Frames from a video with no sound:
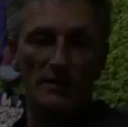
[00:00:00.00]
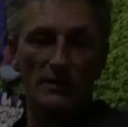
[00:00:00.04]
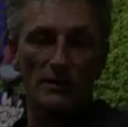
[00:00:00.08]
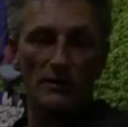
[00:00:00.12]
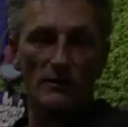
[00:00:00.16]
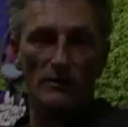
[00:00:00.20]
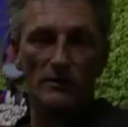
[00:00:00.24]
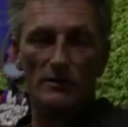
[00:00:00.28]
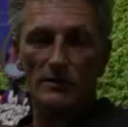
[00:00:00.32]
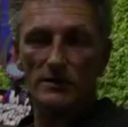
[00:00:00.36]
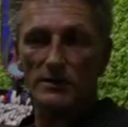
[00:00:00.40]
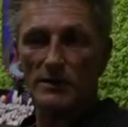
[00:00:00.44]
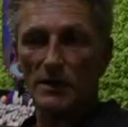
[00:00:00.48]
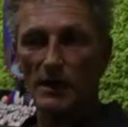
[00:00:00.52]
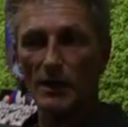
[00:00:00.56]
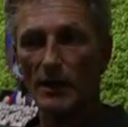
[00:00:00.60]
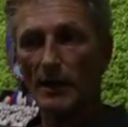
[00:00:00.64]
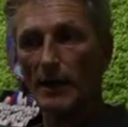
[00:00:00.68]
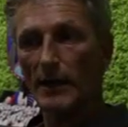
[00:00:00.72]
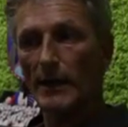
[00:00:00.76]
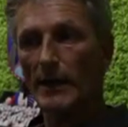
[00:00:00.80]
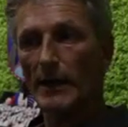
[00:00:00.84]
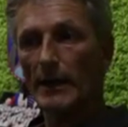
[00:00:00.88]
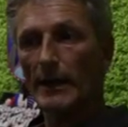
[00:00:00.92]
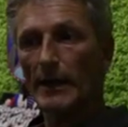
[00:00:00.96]
the Earth.
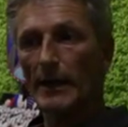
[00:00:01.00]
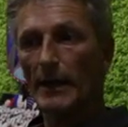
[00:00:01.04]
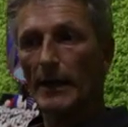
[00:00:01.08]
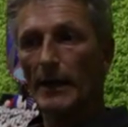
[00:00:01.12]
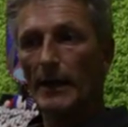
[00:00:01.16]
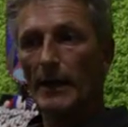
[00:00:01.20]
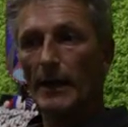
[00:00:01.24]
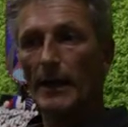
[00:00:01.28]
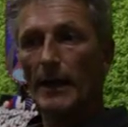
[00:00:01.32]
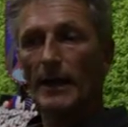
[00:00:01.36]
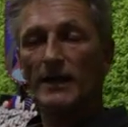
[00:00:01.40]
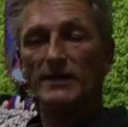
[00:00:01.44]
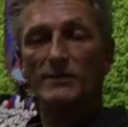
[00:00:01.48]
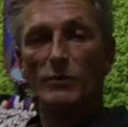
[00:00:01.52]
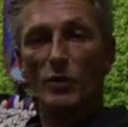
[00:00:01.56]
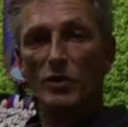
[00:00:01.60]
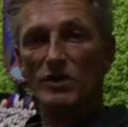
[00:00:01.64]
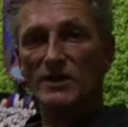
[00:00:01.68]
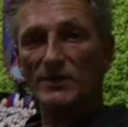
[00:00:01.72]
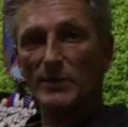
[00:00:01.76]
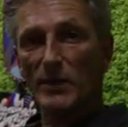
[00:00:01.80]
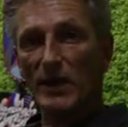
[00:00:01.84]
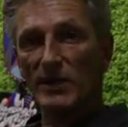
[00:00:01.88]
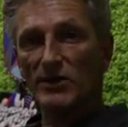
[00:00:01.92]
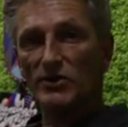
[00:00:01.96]
As more
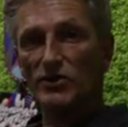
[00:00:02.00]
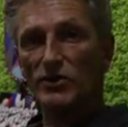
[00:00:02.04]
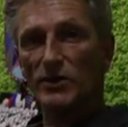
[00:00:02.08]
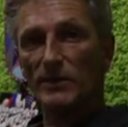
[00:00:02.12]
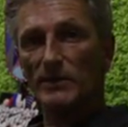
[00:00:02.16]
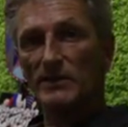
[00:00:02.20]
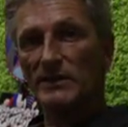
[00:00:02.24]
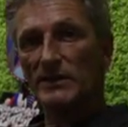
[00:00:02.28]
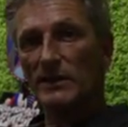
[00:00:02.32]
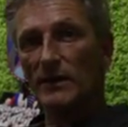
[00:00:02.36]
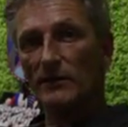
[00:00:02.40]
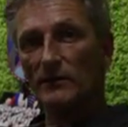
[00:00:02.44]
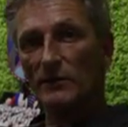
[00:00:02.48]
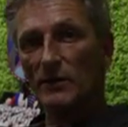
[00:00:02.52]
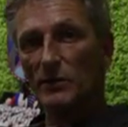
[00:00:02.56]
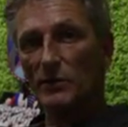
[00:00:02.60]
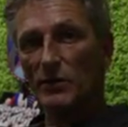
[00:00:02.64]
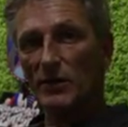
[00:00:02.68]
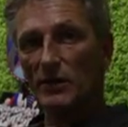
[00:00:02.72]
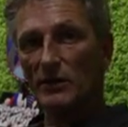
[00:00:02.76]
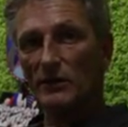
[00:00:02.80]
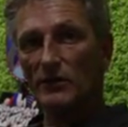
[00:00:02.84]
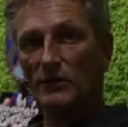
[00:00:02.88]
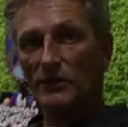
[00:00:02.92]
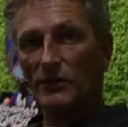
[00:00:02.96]
spaceships there will
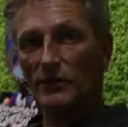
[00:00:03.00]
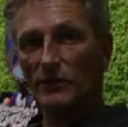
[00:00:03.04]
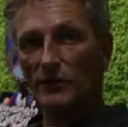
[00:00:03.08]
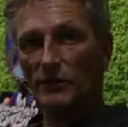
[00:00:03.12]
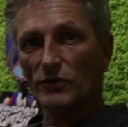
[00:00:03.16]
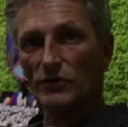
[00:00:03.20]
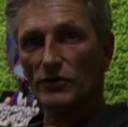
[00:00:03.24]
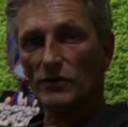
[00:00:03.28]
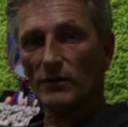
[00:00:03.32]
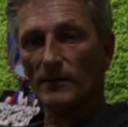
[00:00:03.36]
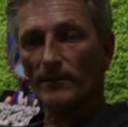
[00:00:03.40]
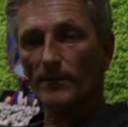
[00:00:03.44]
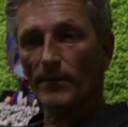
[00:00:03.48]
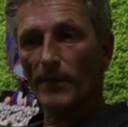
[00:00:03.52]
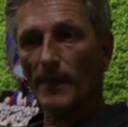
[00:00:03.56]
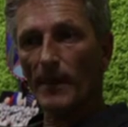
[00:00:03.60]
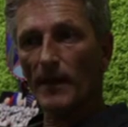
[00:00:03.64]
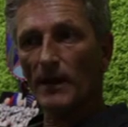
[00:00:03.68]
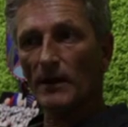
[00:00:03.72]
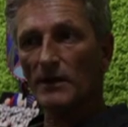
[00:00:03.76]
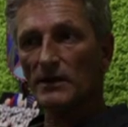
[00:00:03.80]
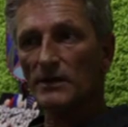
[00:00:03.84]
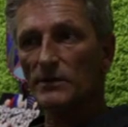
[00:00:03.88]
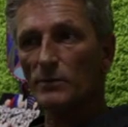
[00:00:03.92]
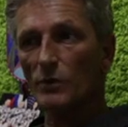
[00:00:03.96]
be in the future,
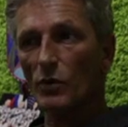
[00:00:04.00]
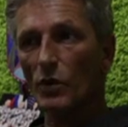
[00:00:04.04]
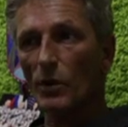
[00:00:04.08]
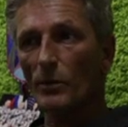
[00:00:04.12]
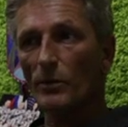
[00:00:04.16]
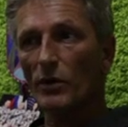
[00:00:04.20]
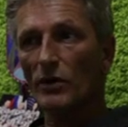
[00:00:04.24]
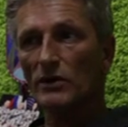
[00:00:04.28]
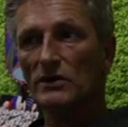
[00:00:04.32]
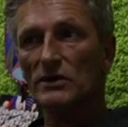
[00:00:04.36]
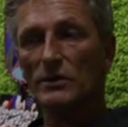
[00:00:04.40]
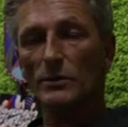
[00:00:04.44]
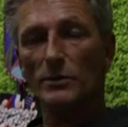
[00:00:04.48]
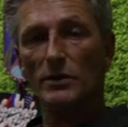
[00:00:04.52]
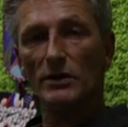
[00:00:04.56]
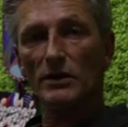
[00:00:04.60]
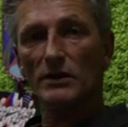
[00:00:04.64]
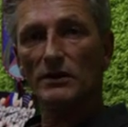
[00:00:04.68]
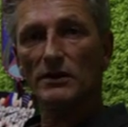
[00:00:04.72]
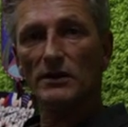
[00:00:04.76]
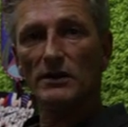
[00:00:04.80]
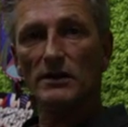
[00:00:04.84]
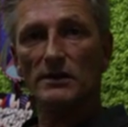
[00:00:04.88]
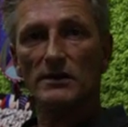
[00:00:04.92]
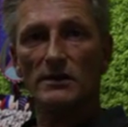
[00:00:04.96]
as more
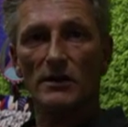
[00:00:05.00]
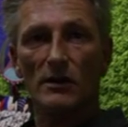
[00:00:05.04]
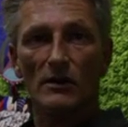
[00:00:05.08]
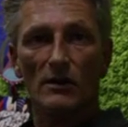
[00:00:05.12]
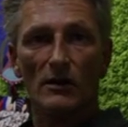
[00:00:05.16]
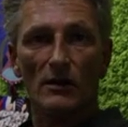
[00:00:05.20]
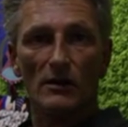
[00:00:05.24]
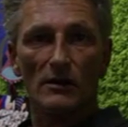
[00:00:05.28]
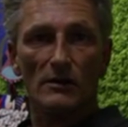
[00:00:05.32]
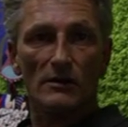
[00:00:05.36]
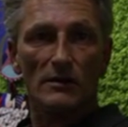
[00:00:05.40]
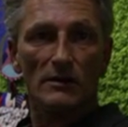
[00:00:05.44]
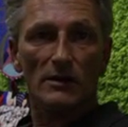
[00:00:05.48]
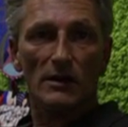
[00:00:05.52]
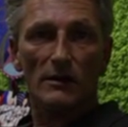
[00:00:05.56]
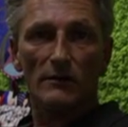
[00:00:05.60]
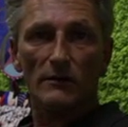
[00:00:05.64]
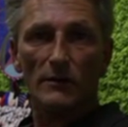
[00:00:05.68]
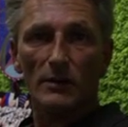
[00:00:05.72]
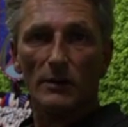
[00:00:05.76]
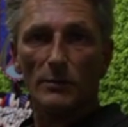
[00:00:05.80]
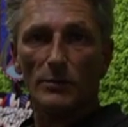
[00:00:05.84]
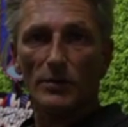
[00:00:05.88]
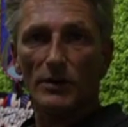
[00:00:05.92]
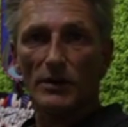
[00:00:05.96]
possibilities there are that there
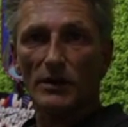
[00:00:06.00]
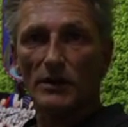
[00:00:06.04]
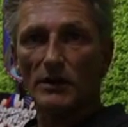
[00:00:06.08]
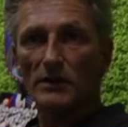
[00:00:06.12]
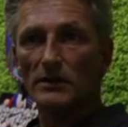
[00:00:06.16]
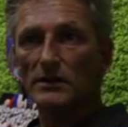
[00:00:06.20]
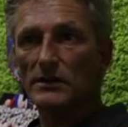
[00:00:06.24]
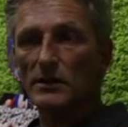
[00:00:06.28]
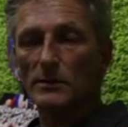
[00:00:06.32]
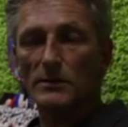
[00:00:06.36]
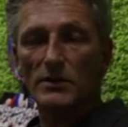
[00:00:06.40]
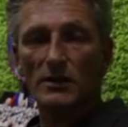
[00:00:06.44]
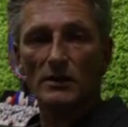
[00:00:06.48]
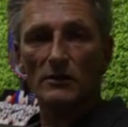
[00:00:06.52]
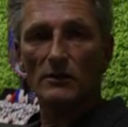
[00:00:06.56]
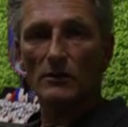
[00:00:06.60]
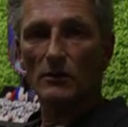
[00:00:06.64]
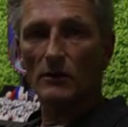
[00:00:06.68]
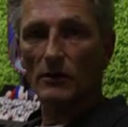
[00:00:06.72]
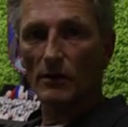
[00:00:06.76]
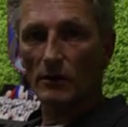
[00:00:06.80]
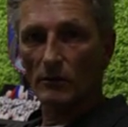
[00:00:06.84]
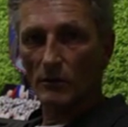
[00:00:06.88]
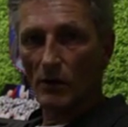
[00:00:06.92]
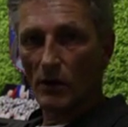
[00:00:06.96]
will be something
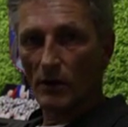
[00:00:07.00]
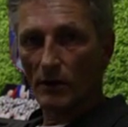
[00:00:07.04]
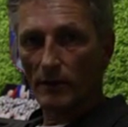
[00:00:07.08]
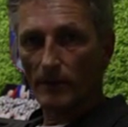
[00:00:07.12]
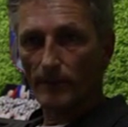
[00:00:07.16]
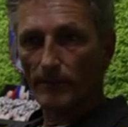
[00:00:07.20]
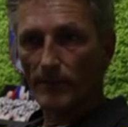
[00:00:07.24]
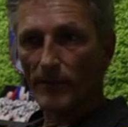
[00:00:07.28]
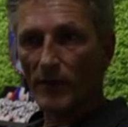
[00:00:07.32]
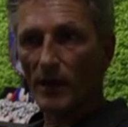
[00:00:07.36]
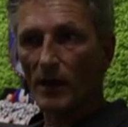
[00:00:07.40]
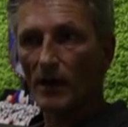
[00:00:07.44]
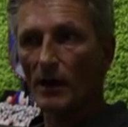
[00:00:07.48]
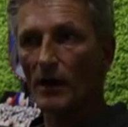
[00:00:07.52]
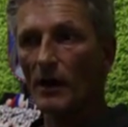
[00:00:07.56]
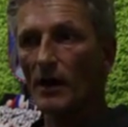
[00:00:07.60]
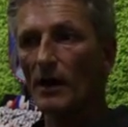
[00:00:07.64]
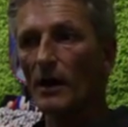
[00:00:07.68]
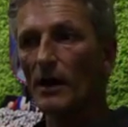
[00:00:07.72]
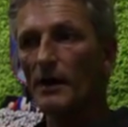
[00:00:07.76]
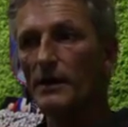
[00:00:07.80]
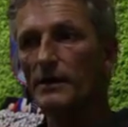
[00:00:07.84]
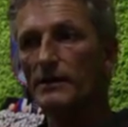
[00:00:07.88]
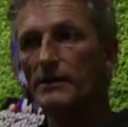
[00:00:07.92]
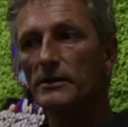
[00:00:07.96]
going wrong.
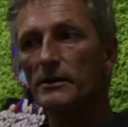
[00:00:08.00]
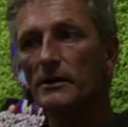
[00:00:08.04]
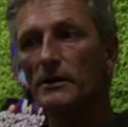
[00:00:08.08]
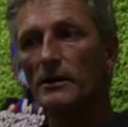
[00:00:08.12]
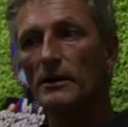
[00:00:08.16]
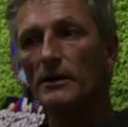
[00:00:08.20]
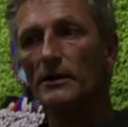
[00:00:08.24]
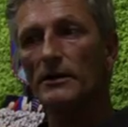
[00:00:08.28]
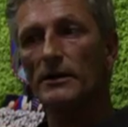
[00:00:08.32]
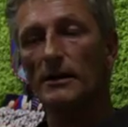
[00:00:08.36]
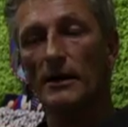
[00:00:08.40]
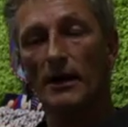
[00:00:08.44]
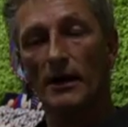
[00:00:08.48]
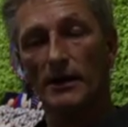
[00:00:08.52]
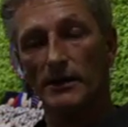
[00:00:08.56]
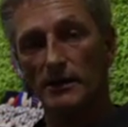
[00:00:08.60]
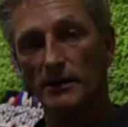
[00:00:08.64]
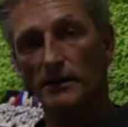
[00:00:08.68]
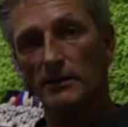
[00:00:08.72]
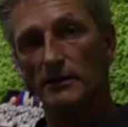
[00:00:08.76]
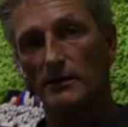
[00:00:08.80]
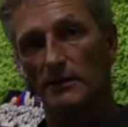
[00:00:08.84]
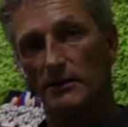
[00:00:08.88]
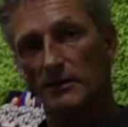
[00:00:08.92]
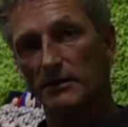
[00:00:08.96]
And the
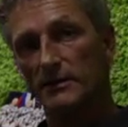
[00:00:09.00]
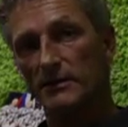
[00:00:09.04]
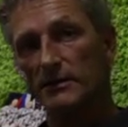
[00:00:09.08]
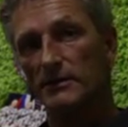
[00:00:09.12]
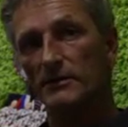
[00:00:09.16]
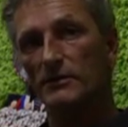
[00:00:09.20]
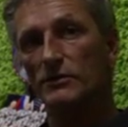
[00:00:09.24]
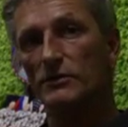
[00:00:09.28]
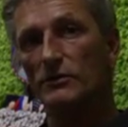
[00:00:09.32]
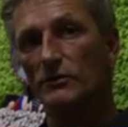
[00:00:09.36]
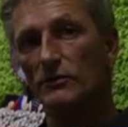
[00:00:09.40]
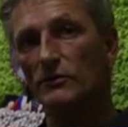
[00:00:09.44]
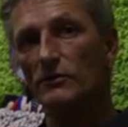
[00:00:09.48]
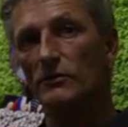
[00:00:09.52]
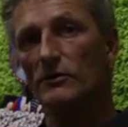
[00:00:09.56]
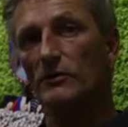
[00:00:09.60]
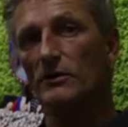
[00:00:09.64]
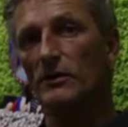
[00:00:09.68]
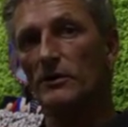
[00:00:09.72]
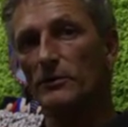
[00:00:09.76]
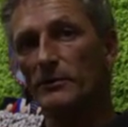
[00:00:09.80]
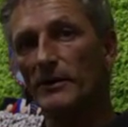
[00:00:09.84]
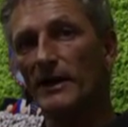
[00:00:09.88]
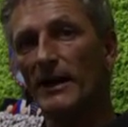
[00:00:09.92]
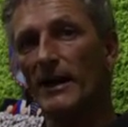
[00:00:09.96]
idea is to
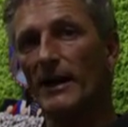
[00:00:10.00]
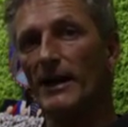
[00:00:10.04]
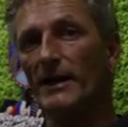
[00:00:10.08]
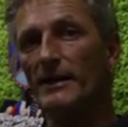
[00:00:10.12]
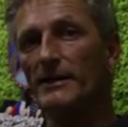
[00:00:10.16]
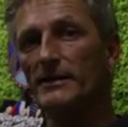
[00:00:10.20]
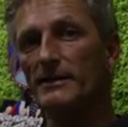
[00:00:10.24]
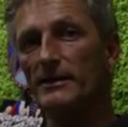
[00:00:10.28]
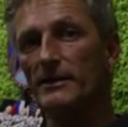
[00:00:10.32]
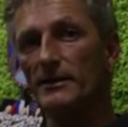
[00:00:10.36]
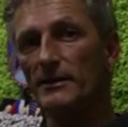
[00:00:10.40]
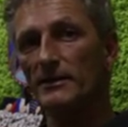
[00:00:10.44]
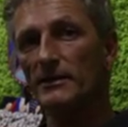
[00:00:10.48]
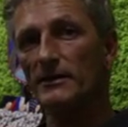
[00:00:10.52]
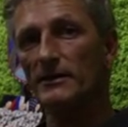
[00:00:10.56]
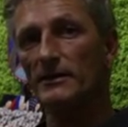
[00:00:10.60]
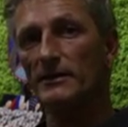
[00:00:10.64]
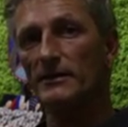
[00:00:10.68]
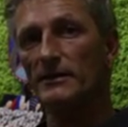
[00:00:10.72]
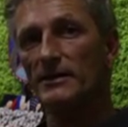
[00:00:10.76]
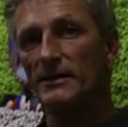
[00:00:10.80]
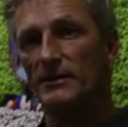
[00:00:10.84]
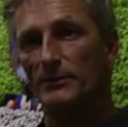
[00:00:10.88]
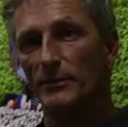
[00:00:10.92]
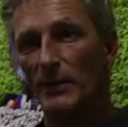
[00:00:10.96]
create a
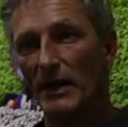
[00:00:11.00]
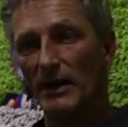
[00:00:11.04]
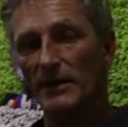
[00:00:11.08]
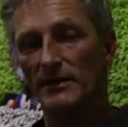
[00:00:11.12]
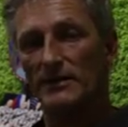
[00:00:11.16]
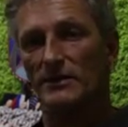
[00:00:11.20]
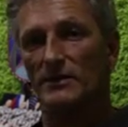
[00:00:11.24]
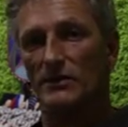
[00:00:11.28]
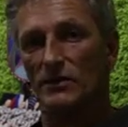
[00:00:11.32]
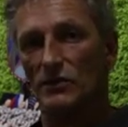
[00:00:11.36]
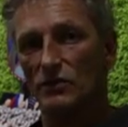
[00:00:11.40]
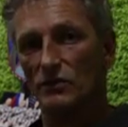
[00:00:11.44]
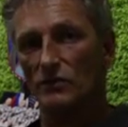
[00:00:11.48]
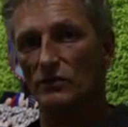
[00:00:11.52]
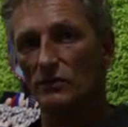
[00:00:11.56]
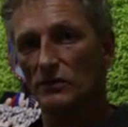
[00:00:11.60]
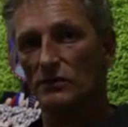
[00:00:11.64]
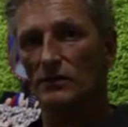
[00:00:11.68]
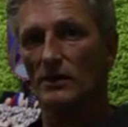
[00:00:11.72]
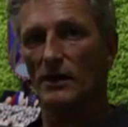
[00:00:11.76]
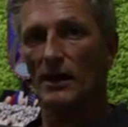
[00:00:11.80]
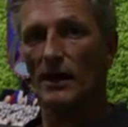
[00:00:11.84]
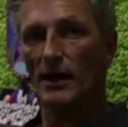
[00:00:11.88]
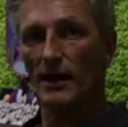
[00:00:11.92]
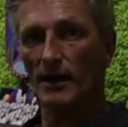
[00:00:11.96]
space suit,
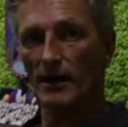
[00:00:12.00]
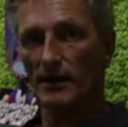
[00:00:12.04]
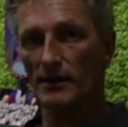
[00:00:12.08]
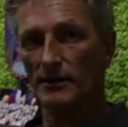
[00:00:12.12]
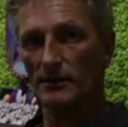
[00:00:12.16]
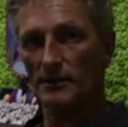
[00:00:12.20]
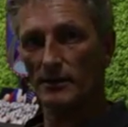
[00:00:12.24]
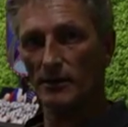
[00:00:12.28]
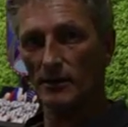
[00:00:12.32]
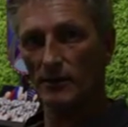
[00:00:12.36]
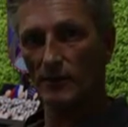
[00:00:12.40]
and